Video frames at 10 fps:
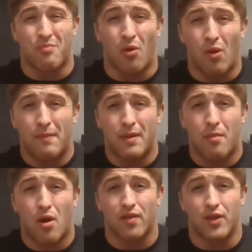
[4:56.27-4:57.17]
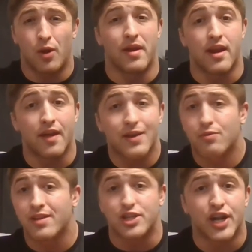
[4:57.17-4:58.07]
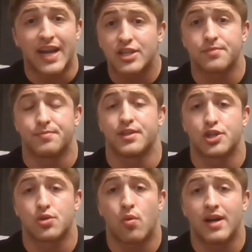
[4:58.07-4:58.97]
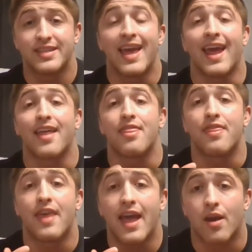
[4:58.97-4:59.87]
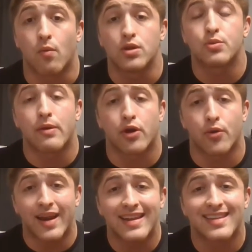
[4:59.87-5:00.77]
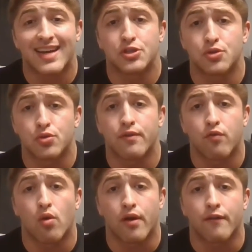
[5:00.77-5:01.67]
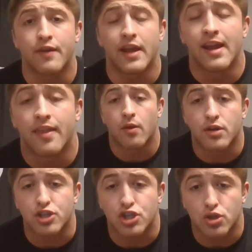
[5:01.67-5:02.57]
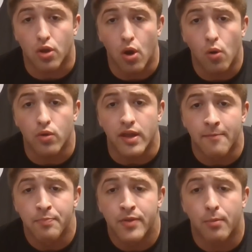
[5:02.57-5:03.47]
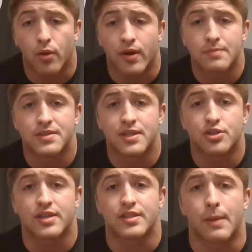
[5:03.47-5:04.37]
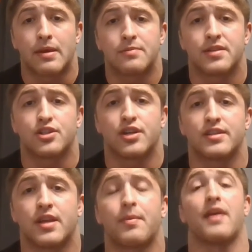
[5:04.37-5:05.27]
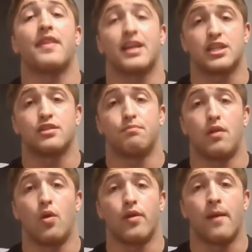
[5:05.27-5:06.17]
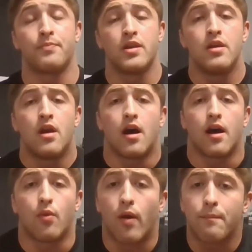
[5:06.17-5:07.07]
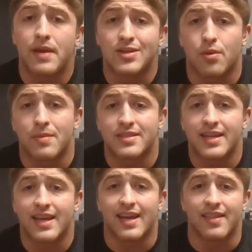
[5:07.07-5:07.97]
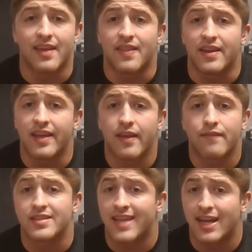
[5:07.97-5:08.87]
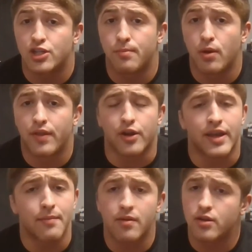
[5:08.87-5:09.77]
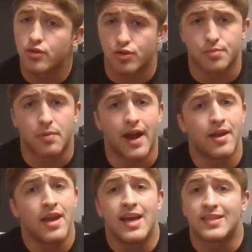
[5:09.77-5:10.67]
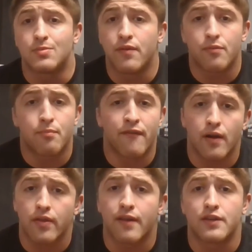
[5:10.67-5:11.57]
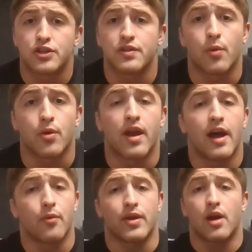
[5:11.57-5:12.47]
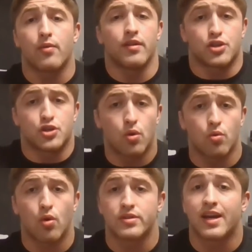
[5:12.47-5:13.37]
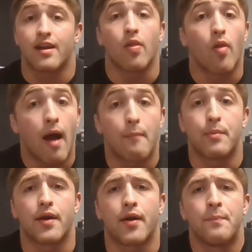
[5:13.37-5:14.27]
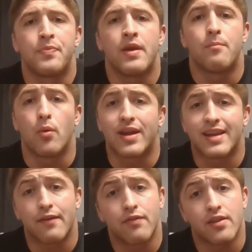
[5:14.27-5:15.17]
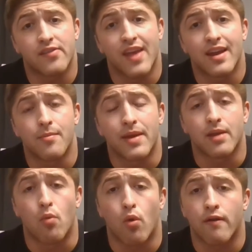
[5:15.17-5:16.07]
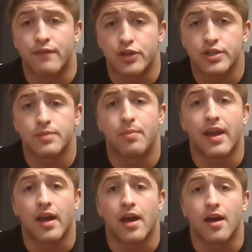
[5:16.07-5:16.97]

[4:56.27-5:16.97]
pull up on the bar a little bit. Nothing really changes position-wise. And then once we're creating tension through the floor on our feet, then we're going to slowly pull our hips in, chest up, and then explode up. The one piece we're missing in the deadlift is tension building. You're keeping a neutral spine. It's moving fairly efficiently. We got rid of the shoulder roll. It's gotten a lot better. But we can definitely stand to make it more efficient by